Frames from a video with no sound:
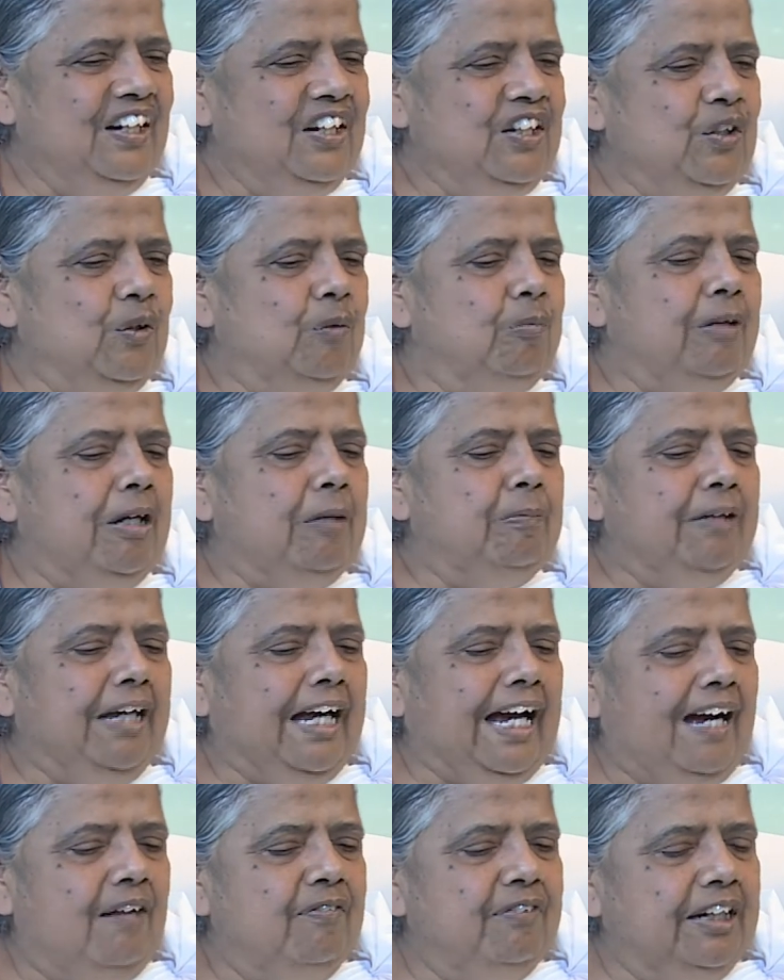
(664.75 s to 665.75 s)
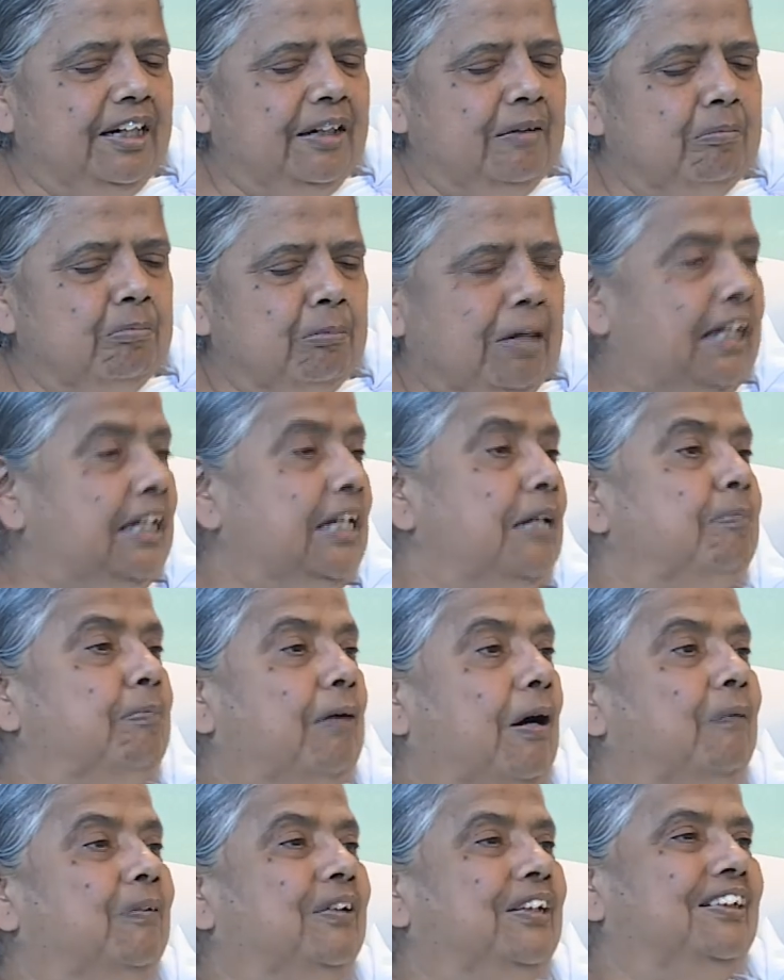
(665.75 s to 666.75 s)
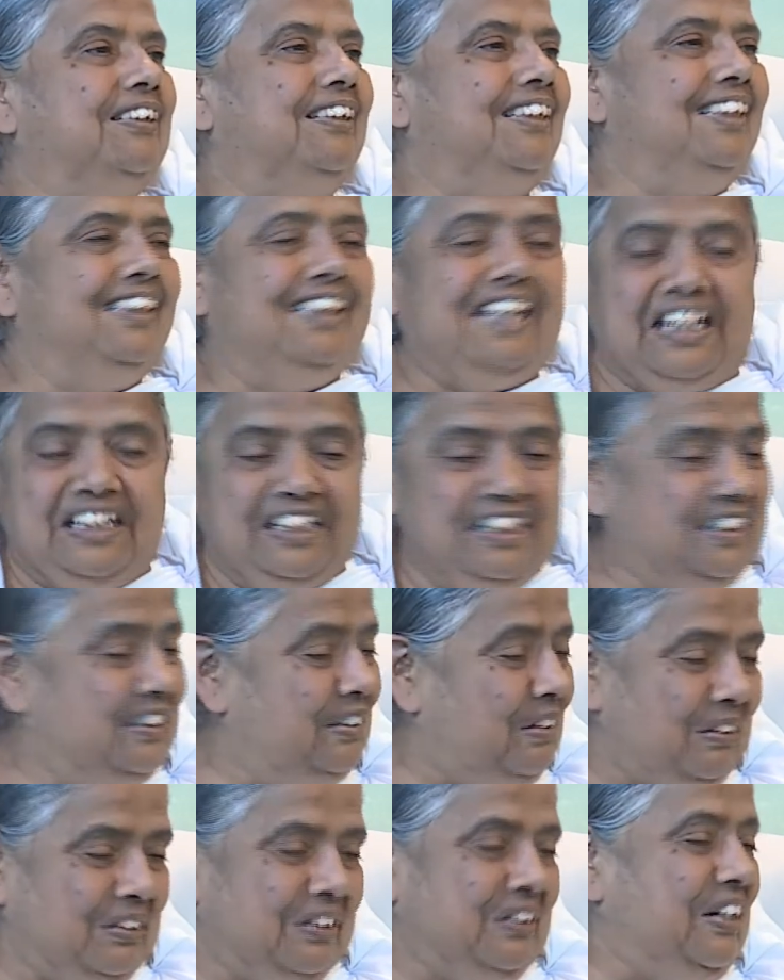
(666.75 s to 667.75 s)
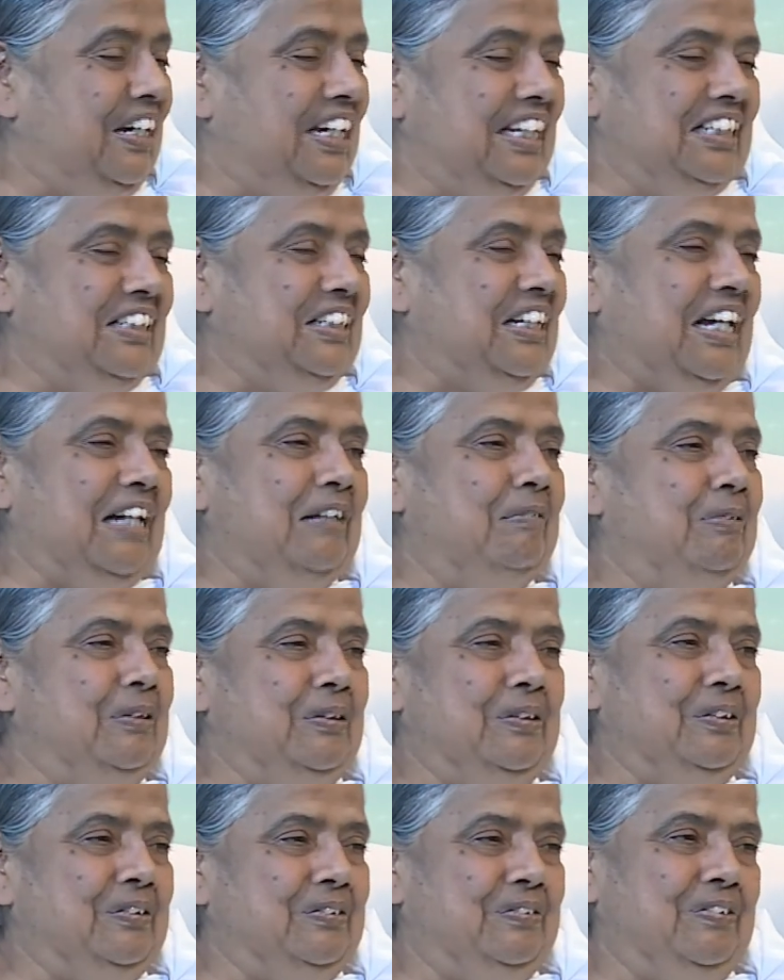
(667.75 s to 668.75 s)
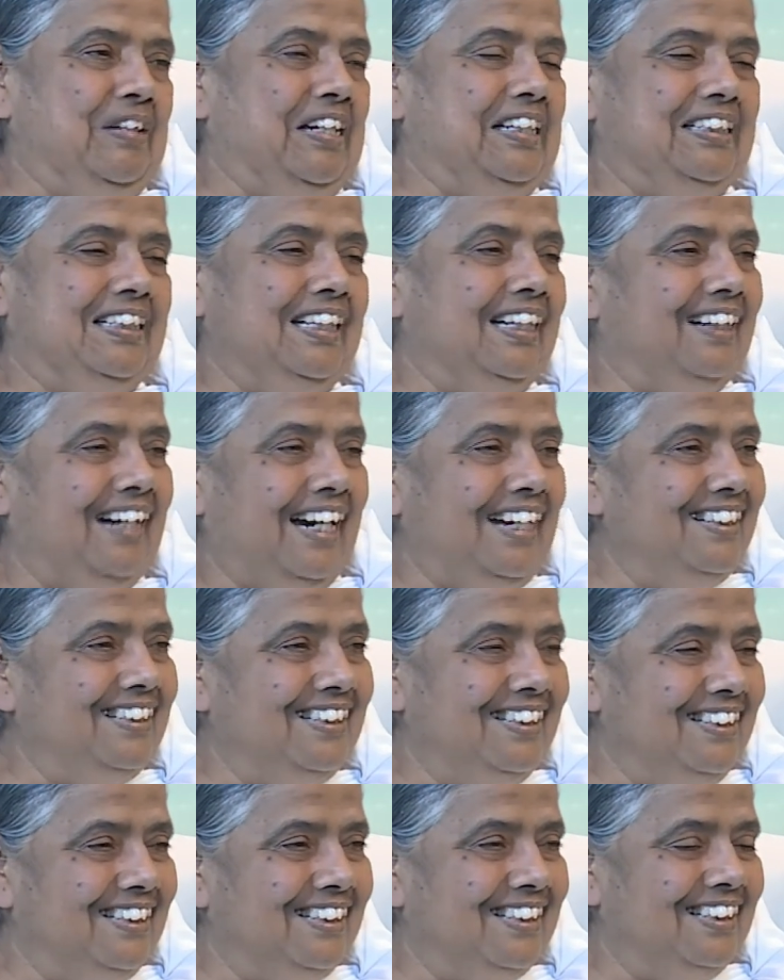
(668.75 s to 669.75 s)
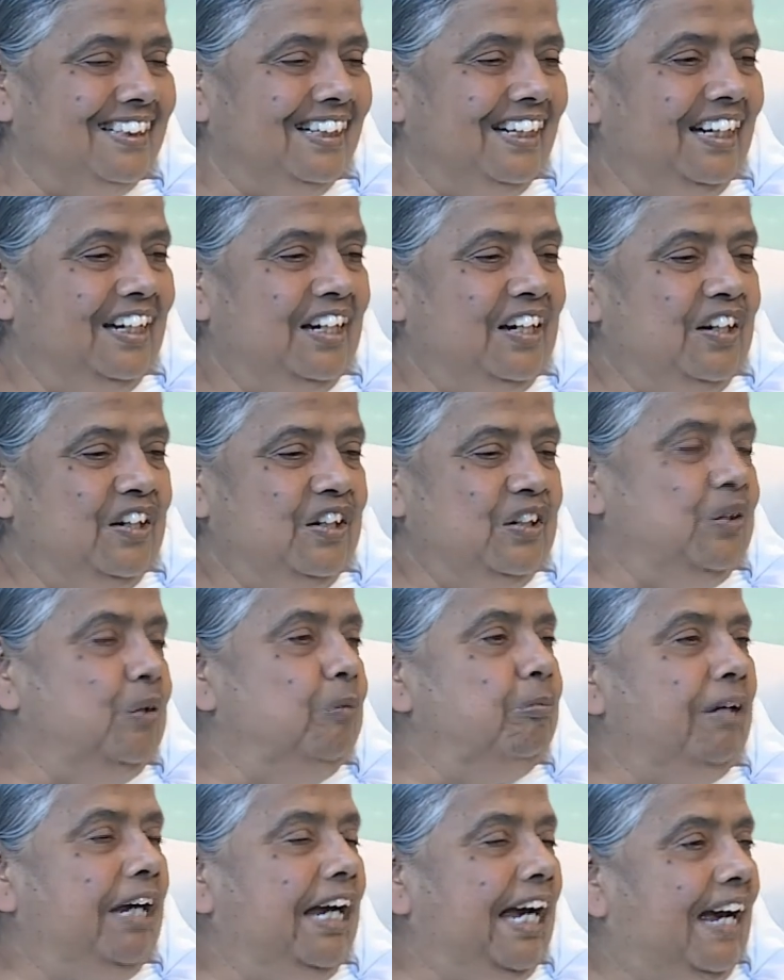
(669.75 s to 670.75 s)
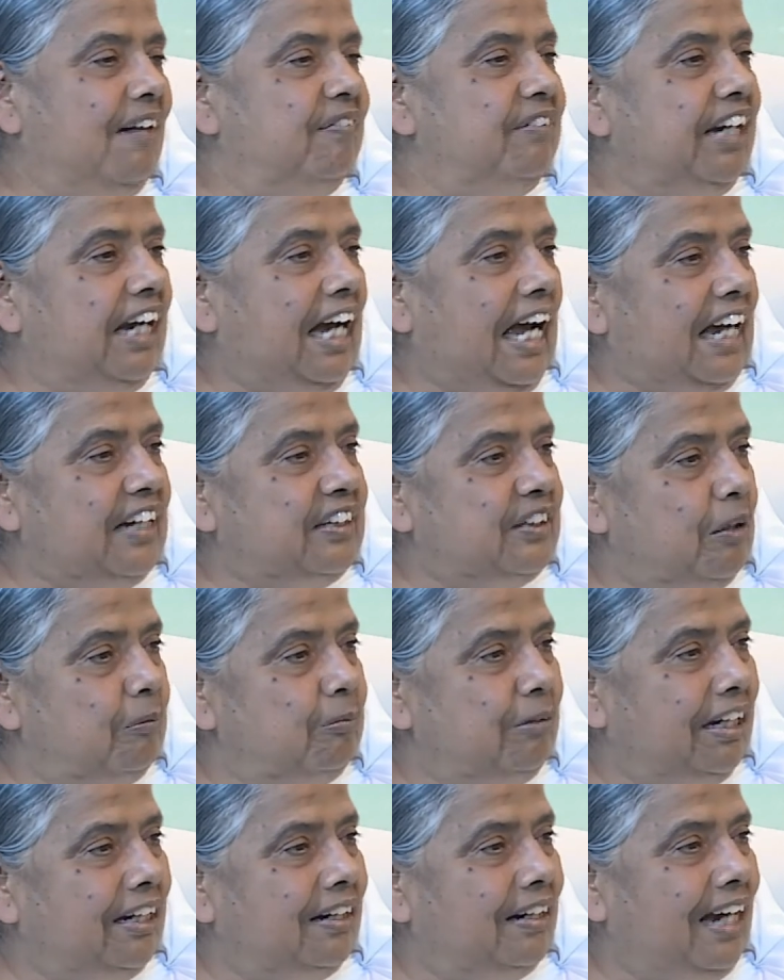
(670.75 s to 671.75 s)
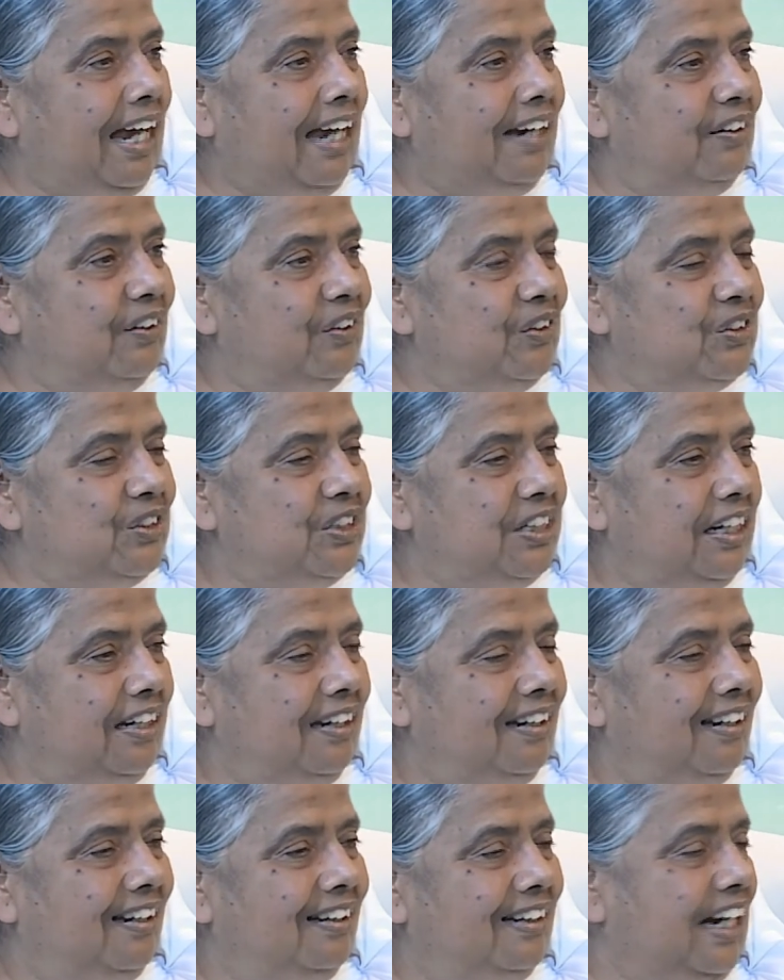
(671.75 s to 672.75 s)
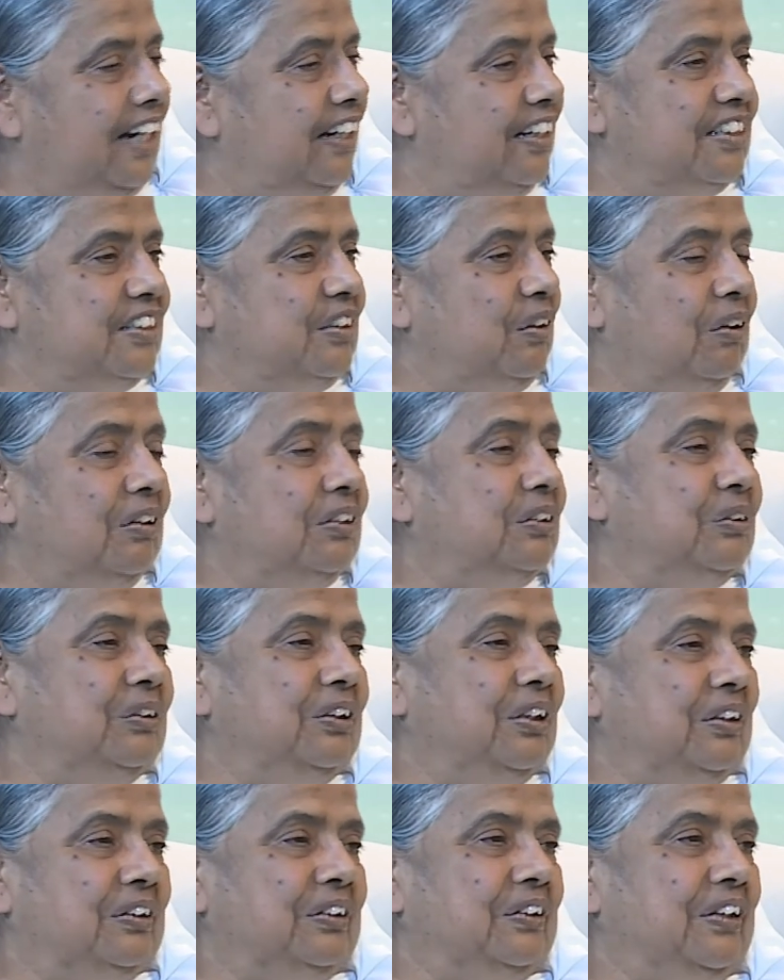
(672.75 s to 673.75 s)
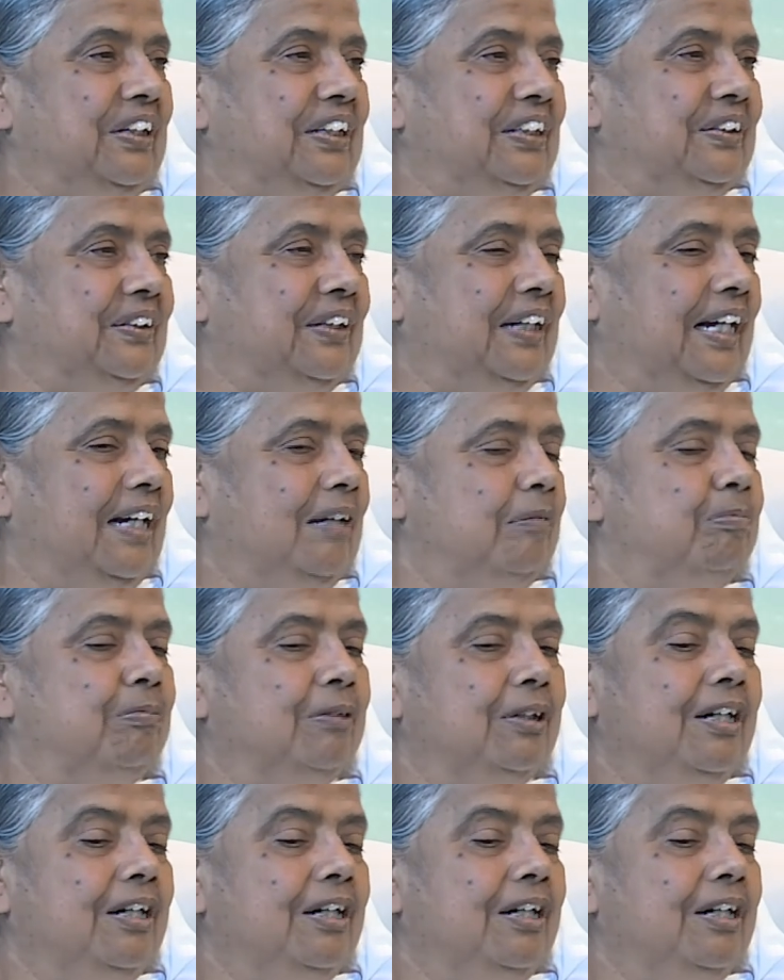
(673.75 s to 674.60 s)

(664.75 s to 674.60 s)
You may be having money power, that is not going to help you to face the crisis. You may having atomic energy, that is also not going to help.